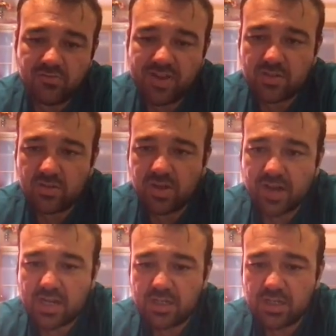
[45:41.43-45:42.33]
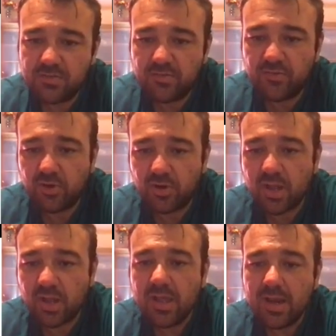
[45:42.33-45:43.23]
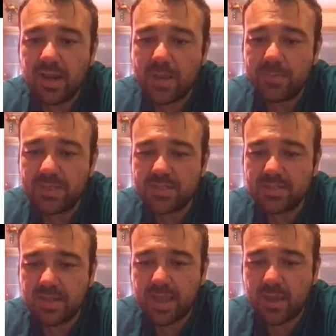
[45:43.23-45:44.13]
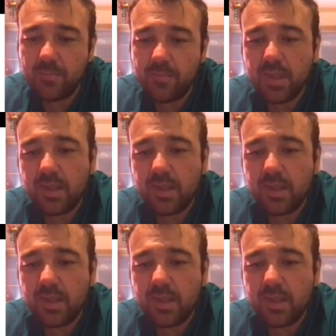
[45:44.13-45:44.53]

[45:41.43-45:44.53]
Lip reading: versus redshift for lambda CDM